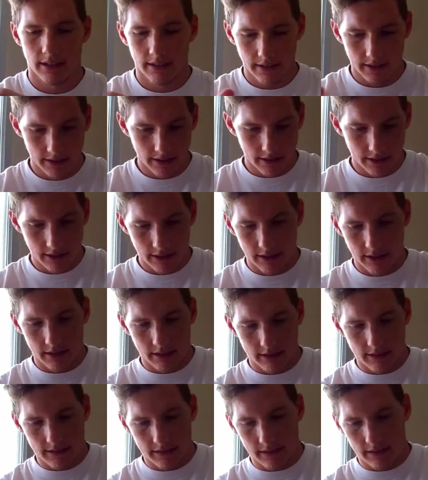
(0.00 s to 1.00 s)

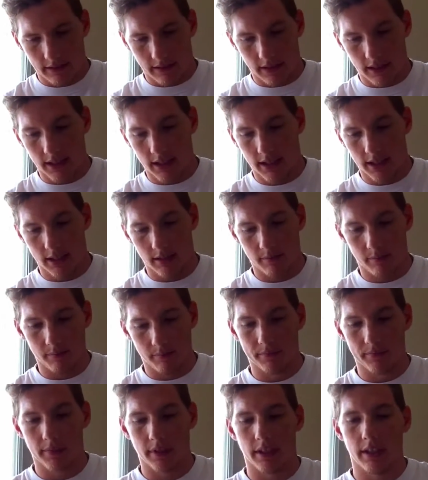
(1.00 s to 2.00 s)

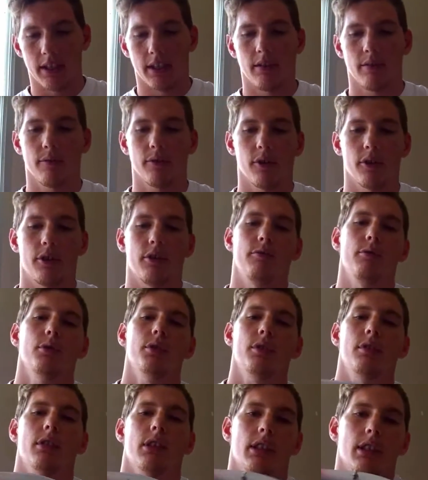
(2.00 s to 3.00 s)
And I've got
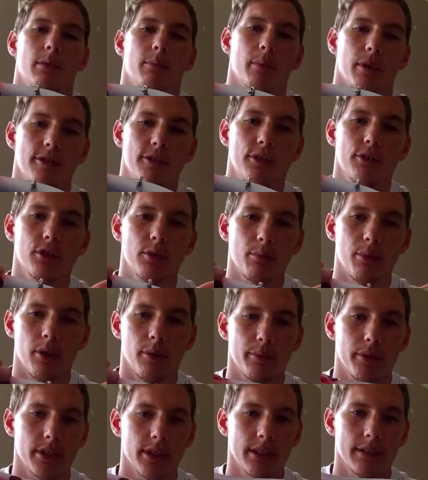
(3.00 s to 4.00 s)
my rooster
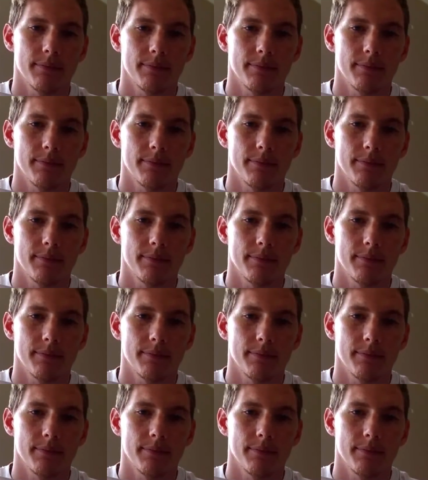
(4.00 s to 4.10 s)
popper.